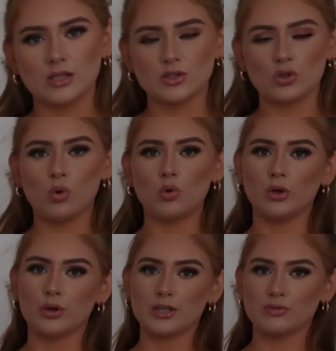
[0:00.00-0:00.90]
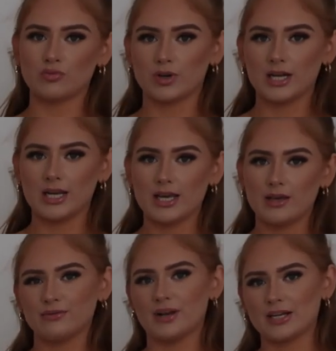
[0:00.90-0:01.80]
skort look is
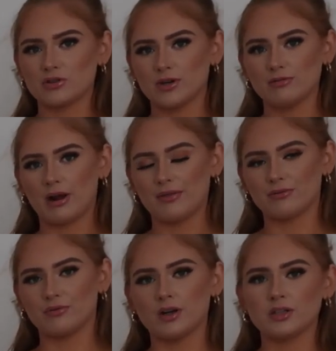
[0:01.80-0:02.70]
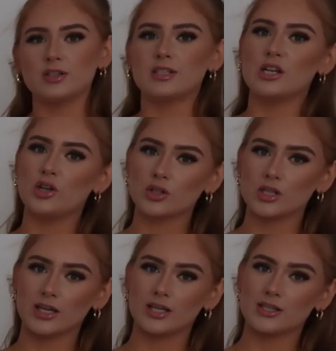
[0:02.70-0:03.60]
really flattering around the front because it
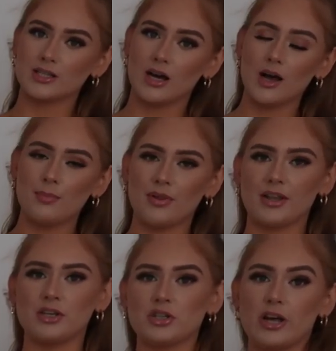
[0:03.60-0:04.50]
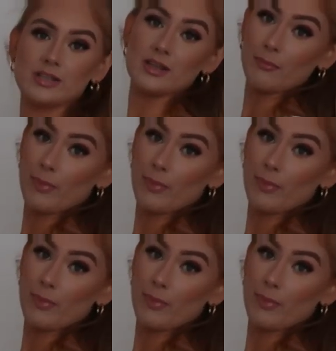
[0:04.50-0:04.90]
looks like a skirt, but then you turn to the